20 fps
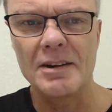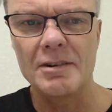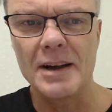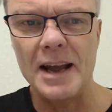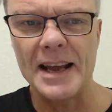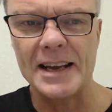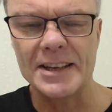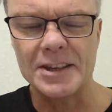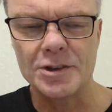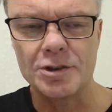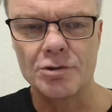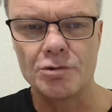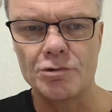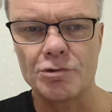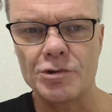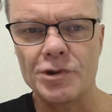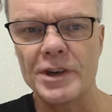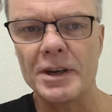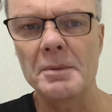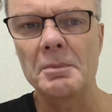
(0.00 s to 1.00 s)

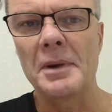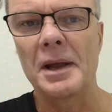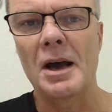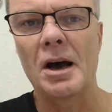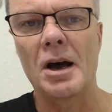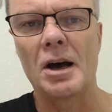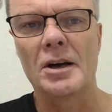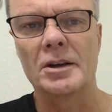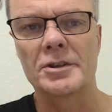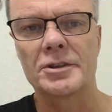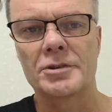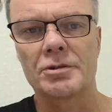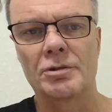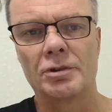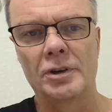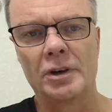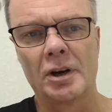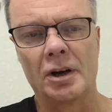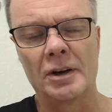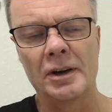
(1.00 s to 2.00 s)
extremely hard to
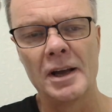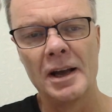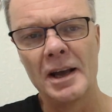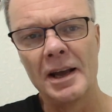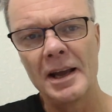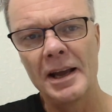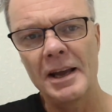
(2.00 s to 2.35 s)
run on.